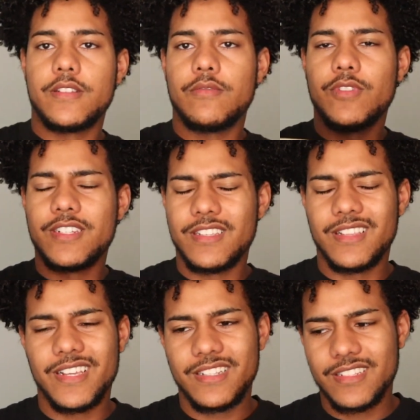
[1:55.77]
What is it
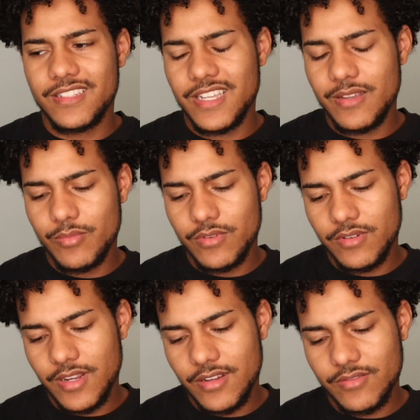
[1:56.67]
like?
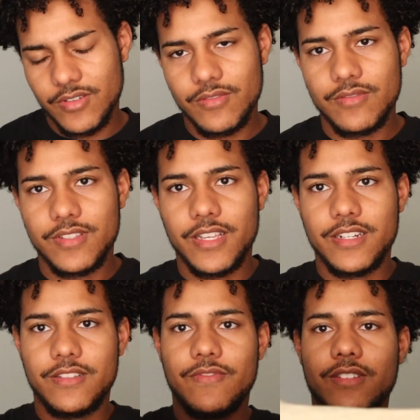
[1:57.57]
Taper? I don't know. Get
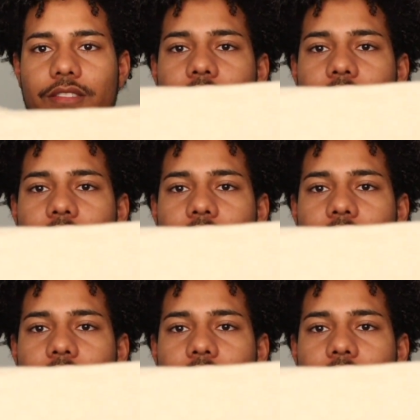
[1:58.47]
it fixed